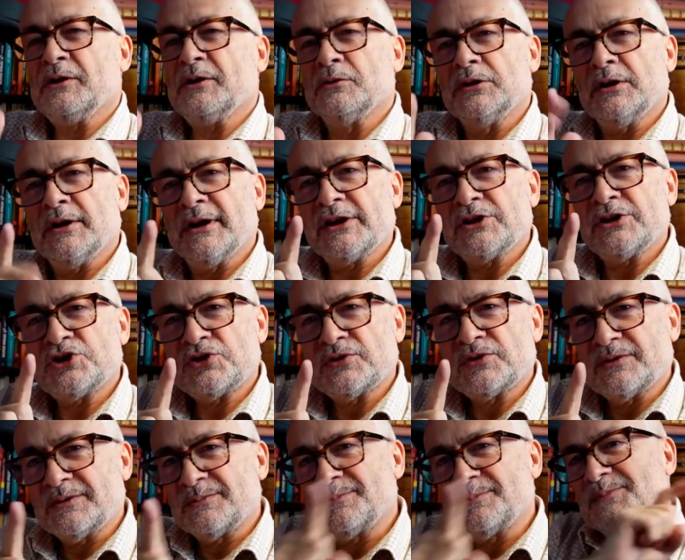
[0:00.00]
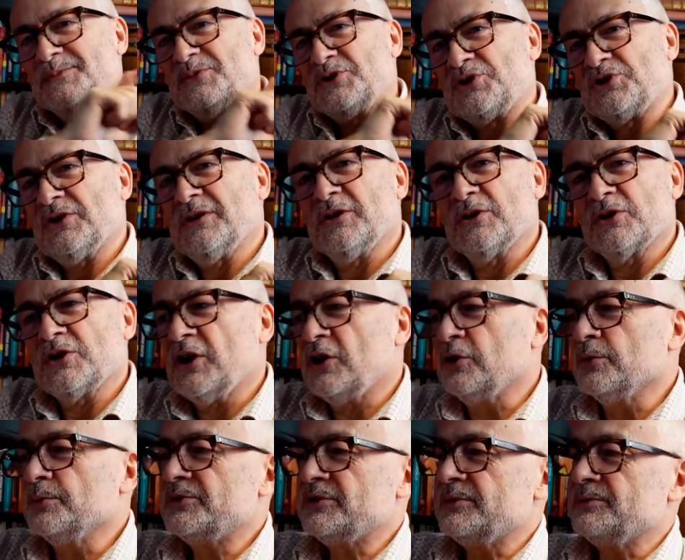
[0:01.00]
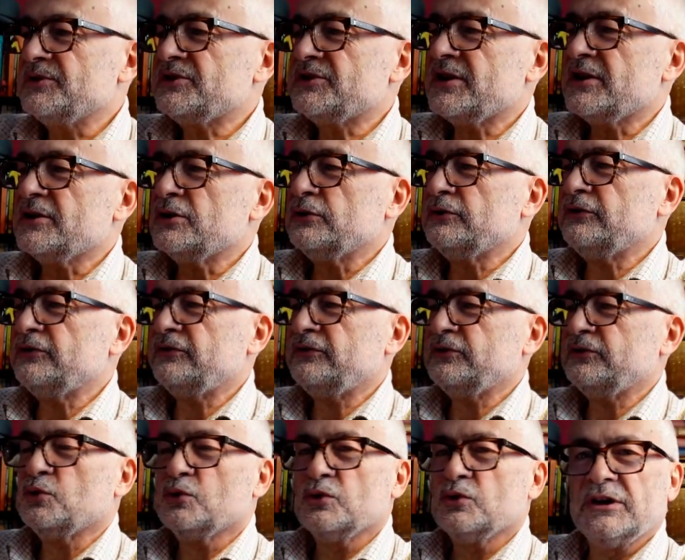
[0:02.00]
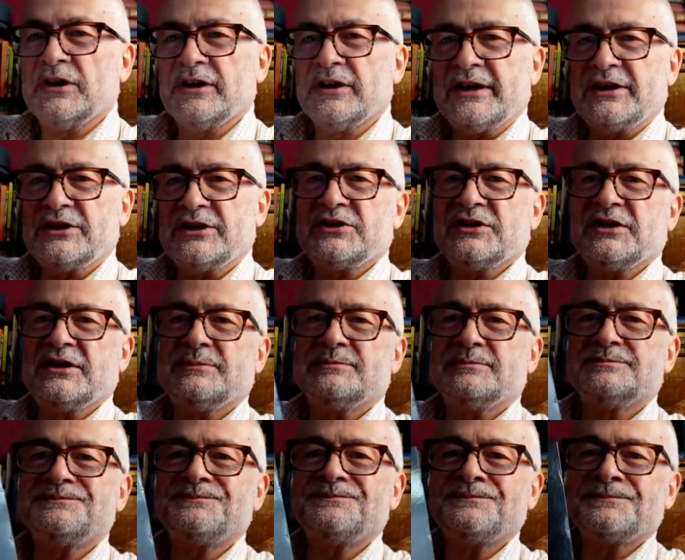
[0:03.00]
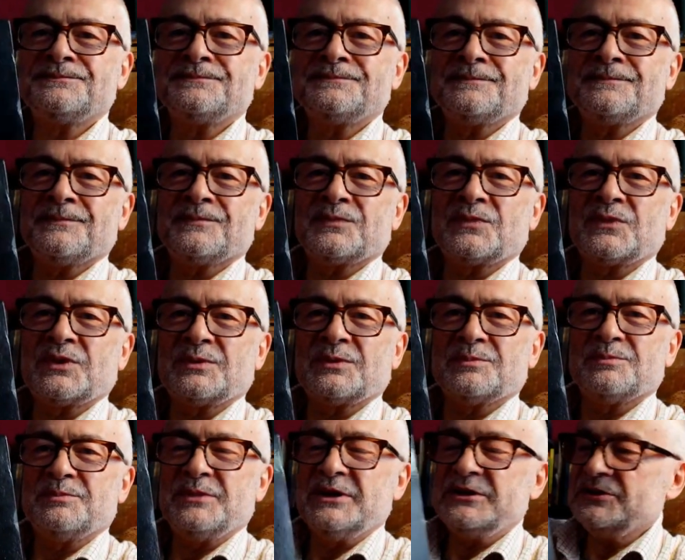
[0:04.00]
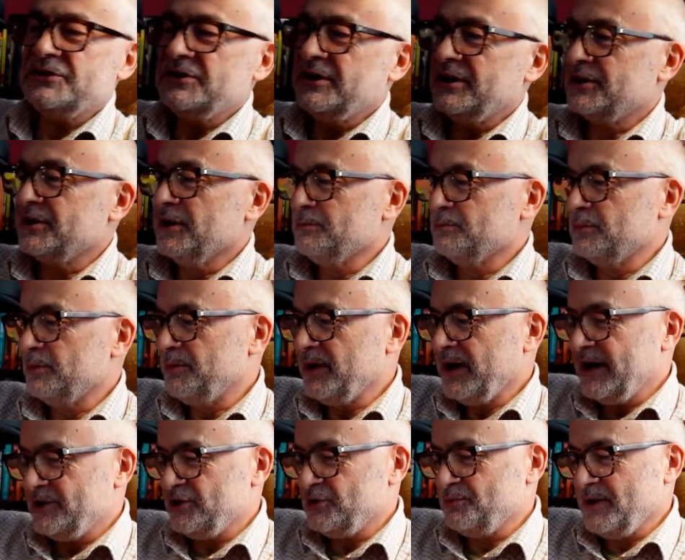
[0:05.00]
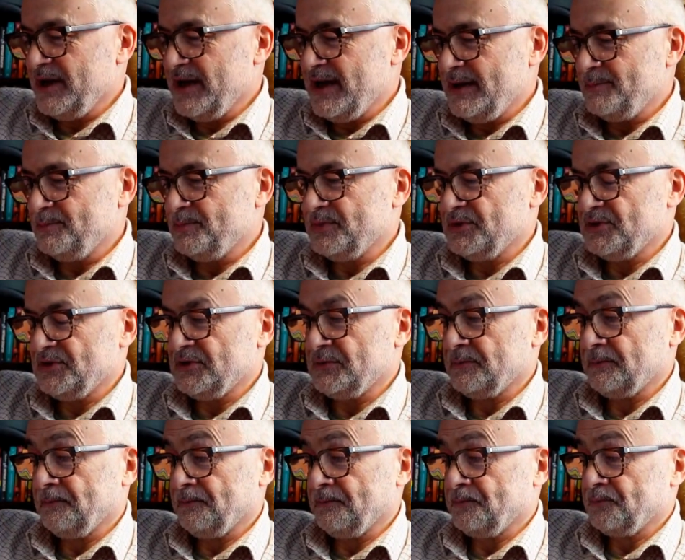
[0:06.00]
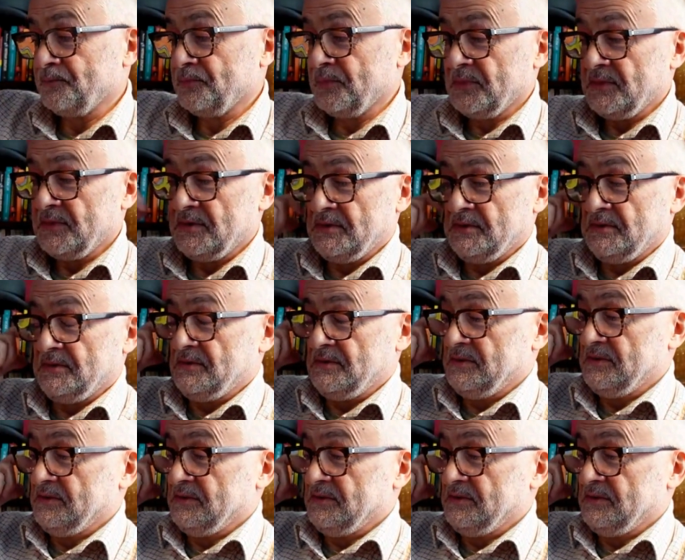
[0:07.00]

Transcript: like Sherlock Holmes himself, or like Benedict Cumberbatch, sweet perhaps? Smell of Benedict.